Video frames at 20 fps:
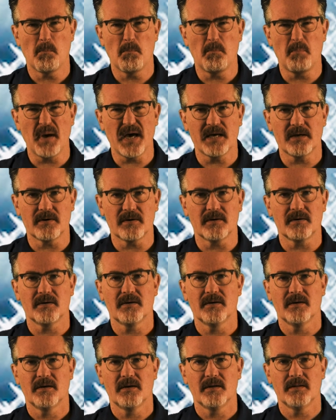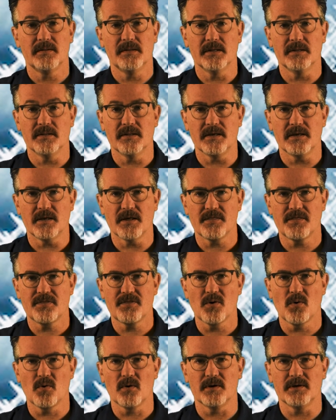better than the
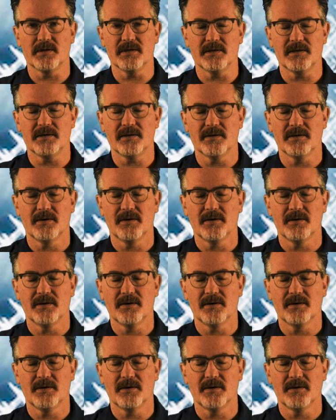authority